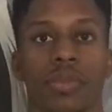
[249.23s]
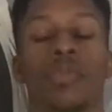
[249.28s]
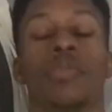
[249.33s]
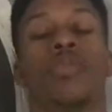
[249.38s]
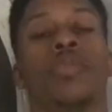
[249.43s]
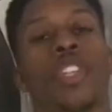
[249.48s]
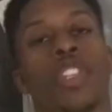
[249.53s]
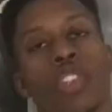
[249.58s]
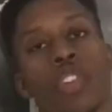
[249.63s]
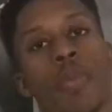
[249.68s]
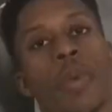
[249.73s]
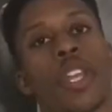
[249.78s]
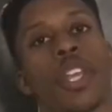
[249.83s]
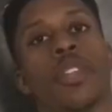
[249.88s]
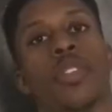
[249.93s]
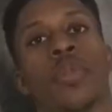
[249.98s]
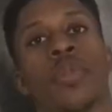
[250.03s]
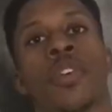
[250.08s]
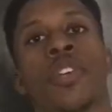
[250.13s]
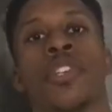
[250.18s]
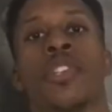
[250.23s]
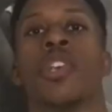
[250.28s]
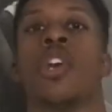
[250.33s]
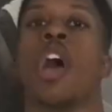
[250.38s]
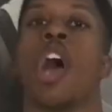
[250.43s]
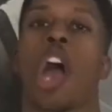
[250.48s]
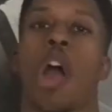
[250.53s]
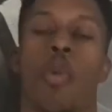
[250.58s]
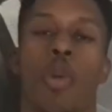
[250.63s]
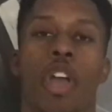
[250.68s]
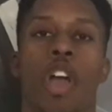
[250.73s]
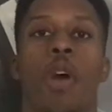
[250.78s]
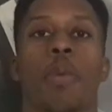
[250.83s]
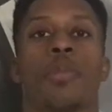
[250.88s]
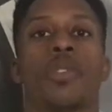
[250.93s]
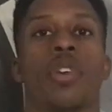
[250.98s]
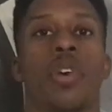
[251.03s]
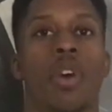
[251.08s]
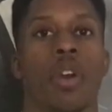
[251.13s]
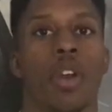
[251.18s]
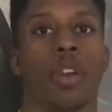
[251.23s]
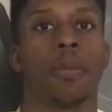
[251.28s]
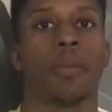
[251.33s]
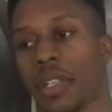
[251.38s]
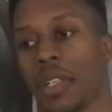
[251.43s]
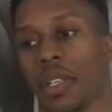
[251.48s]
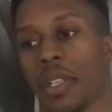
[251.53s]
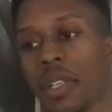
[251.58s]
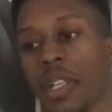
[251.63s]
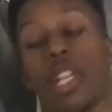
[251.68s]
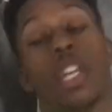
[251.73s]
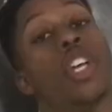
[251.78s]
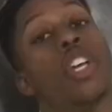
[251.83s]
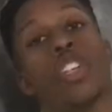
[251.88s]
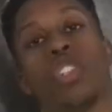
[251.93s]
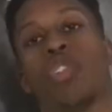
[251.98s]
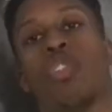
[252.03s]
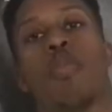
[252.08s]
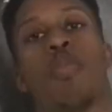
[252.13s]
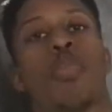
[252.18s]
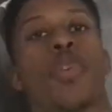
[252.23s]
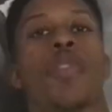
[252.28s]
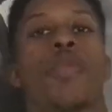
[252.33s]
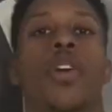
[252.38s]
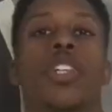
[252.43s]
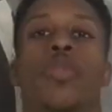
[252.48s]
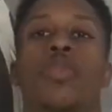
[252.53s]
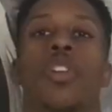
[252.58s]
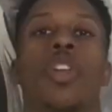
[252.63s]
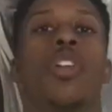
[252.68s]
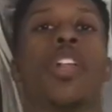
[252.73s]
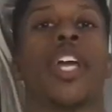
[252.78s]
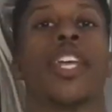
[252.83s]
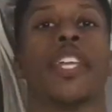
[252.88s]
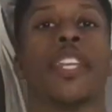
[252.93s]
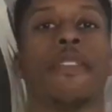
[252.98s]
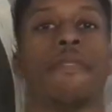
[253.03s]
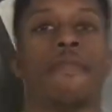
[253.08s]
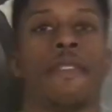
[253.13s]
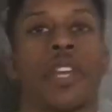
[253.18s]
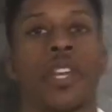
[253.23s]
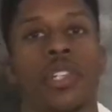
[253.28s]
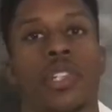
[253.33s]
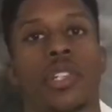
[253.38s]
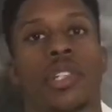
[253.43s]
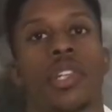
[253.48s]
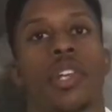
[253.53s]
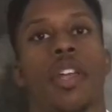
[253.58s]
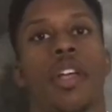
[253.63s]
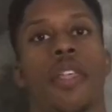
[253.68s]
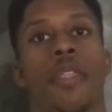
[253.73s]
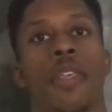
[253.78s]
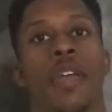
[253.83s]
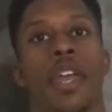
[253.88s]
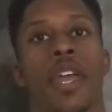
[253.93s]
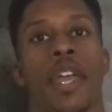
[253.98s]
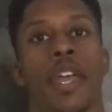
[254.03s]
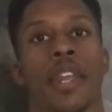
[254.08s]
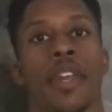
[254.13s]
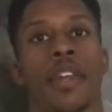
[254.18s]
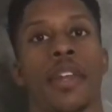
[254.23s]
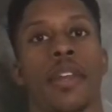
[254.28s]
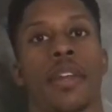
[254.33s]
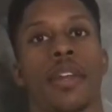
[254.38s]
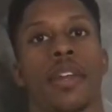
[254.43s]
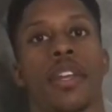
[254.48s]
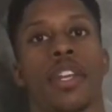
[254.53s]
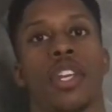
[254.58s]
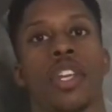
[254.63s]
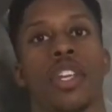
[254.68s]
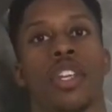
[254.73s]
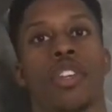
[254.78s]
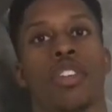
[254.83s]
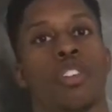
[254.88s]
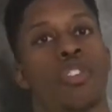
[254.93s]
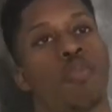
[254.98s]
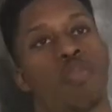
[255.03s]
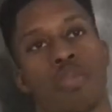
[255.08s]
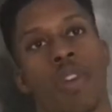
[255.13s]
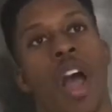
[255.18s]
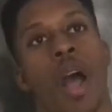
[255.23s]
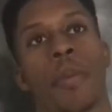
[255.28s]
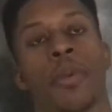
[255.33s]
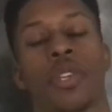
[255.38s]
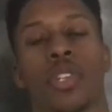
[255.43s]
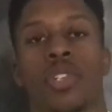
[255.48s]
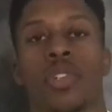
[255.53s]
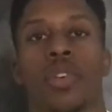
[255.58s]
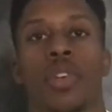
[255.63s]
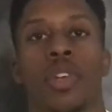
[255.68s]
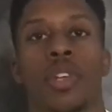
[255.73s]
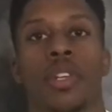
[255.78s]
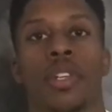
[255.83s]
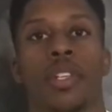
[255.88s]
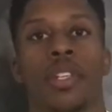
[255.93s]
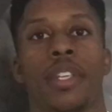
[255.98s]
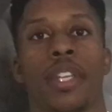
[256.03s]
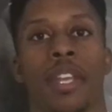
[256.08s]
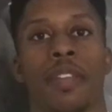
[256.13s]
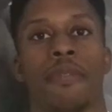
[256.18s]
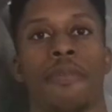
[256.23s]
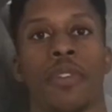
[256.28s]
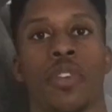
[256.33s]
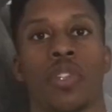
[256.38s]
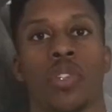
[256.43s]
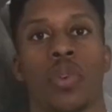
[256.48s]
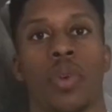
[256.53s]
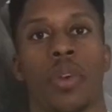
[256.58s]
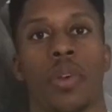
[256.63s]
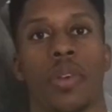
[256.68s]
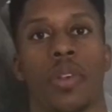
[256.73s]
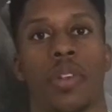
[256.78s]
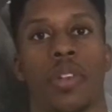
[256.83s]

These omega-3s are what helps the heart. So pretty much if you don't like any fish, then you probably should get fish oil.